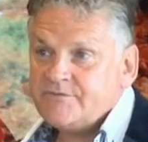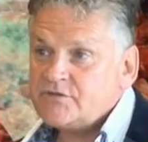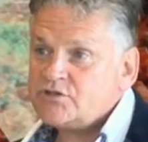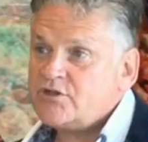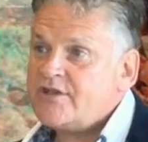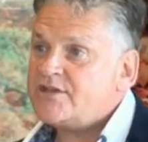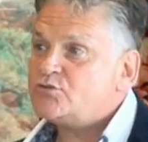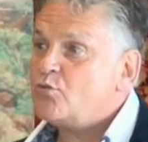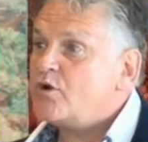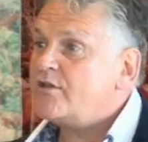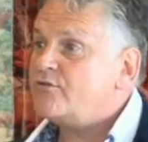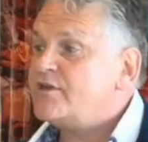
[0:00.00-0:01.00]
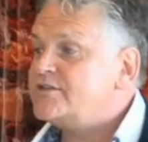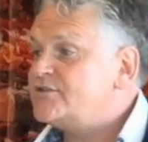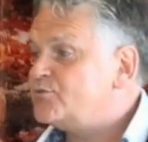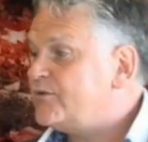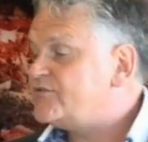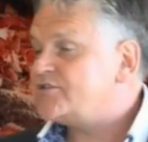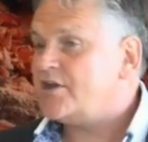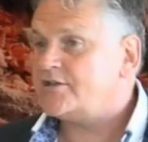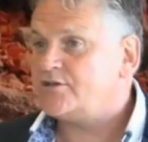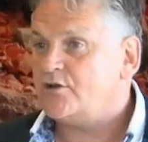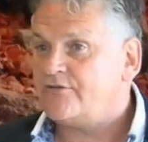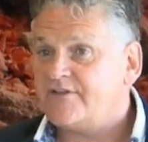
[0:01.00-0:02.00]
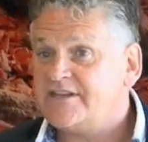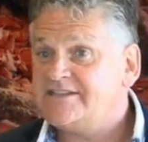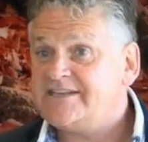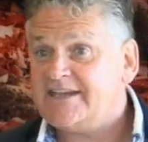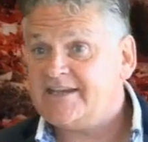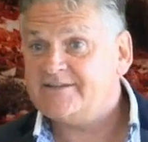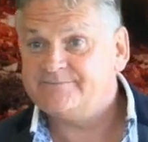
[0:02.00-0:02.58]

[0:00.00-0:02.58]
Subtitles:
So that's one of the reasons we've started off with the D.